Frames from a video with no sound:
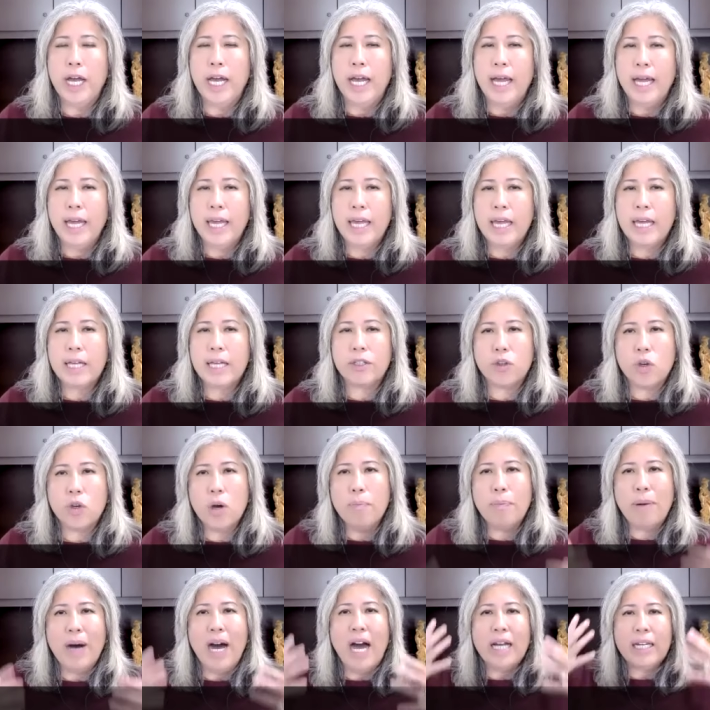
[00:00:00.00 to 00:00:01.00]
and your
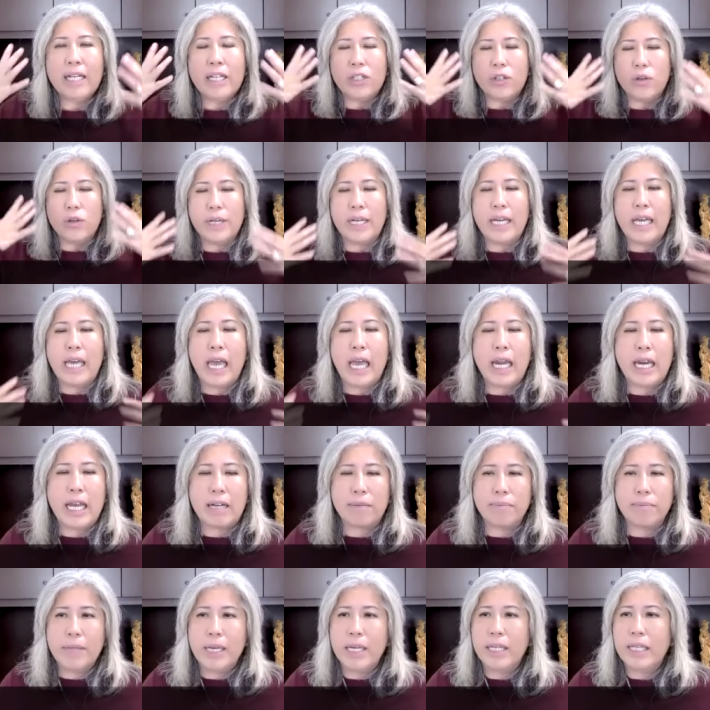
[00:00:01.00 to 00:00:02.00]
body's
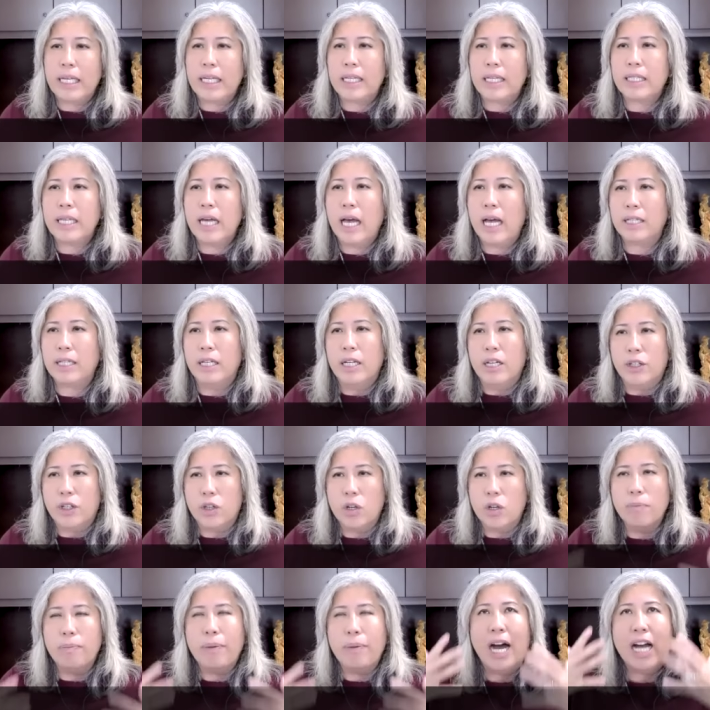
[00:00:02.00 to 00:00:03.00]
organic, meaning that
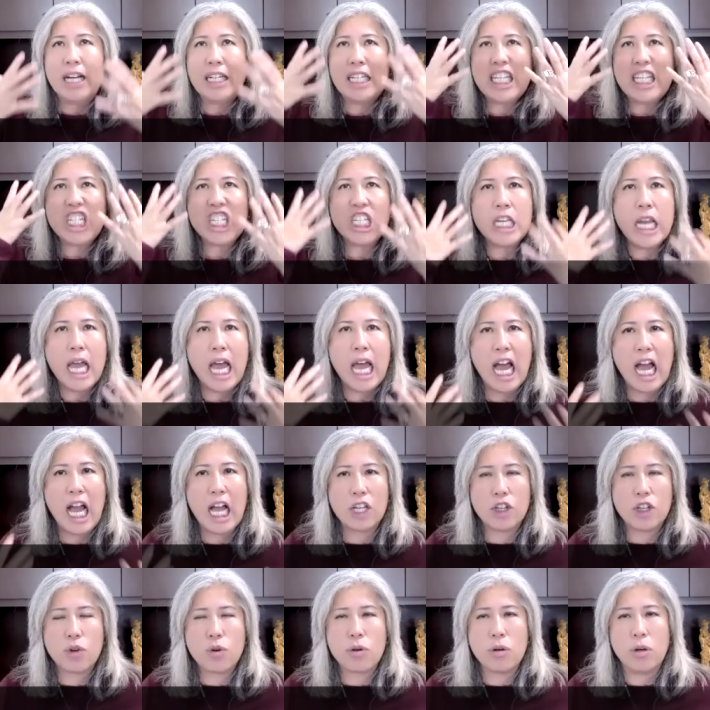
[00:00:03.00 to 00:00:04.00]
your body's
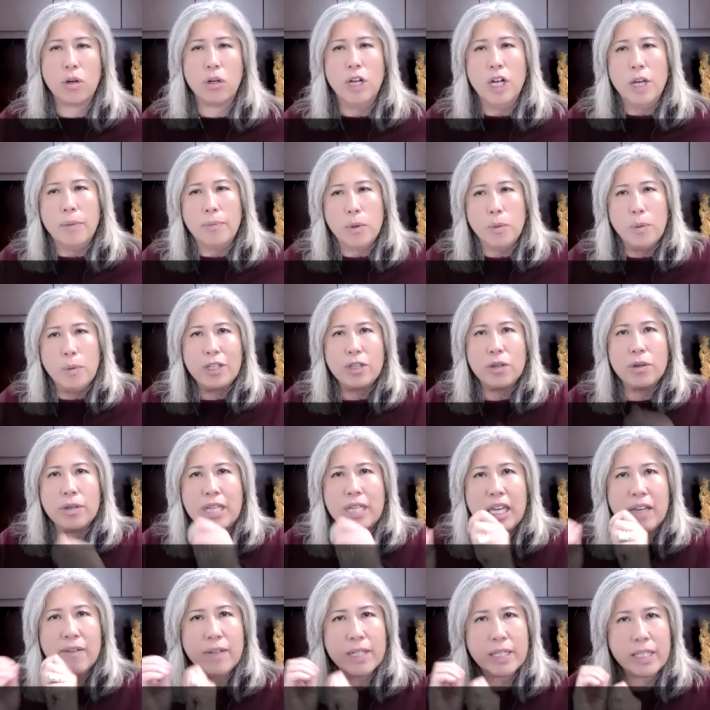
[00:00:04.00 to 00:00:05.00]
natural. But when you
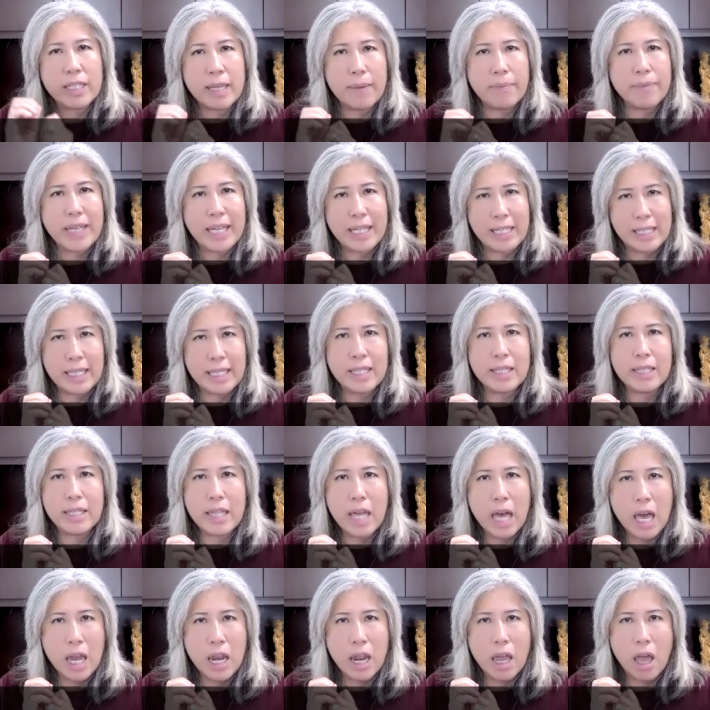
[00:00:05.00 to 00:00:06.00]
give it something
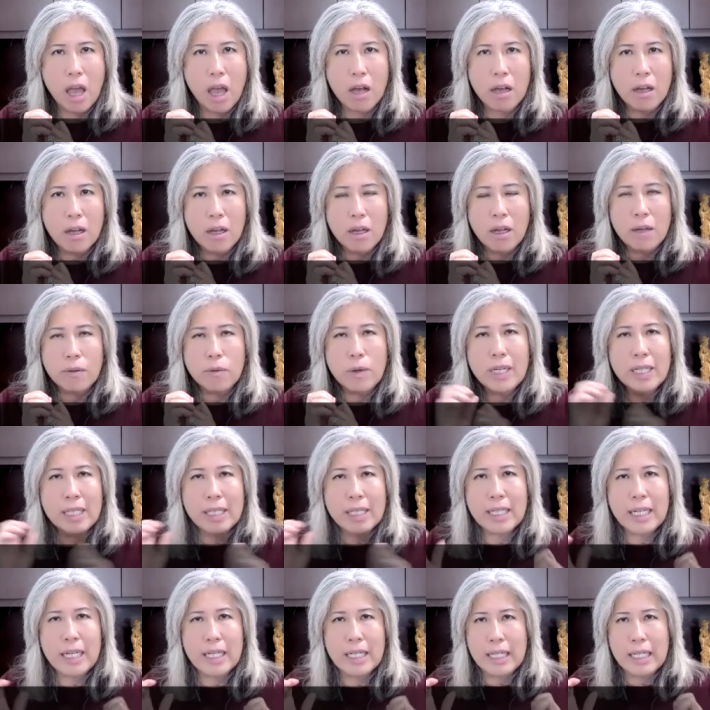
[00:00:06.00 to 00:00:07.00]
synthetic, what is
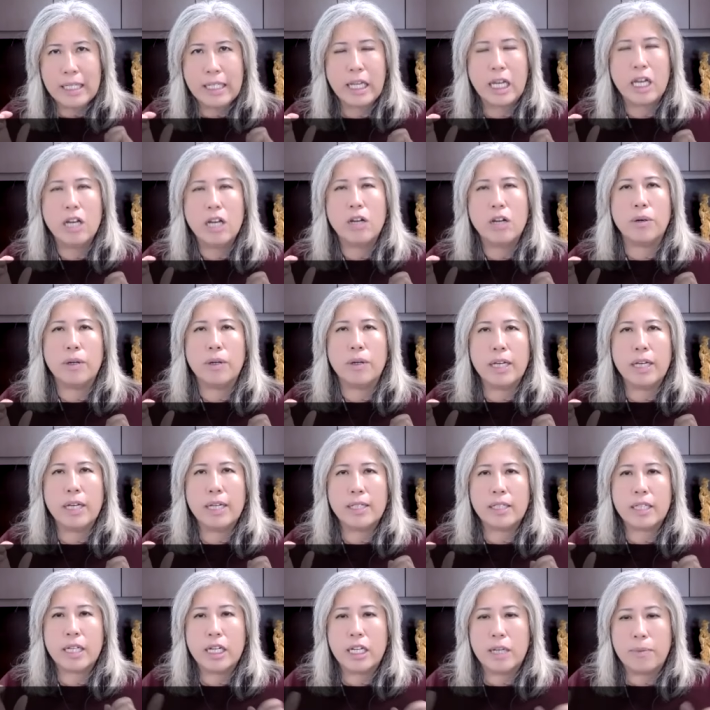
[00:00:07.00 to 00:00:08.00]
it going to do?
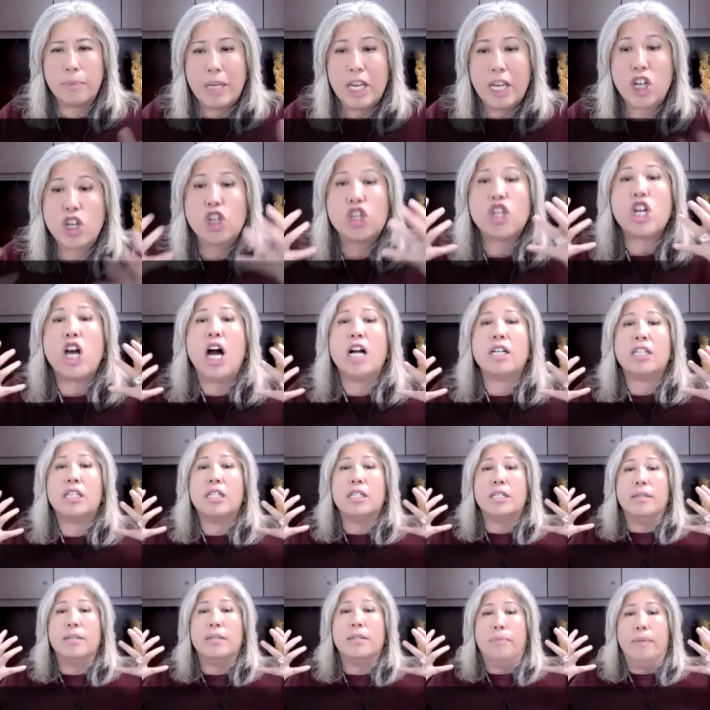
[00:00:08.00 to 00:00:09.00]
It's going to be a shock to
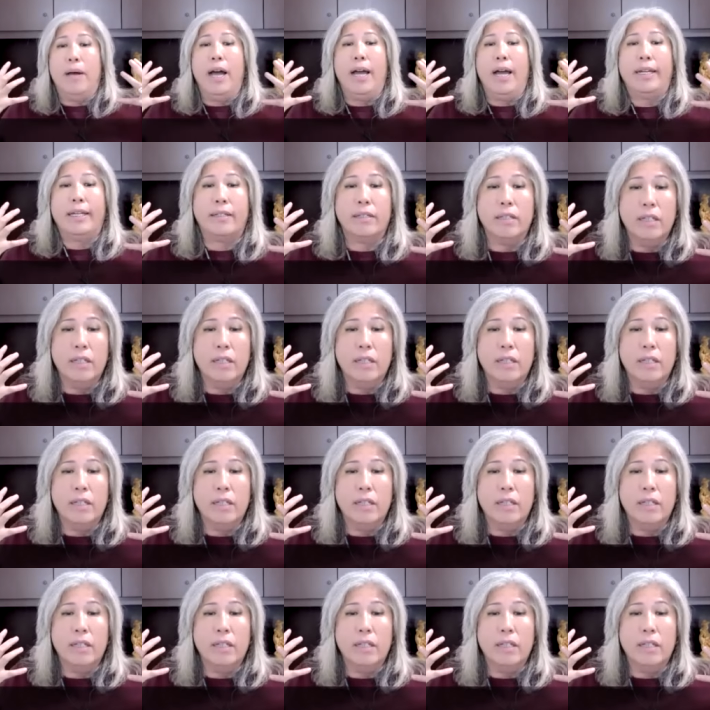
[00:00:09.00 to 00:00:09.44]
the body.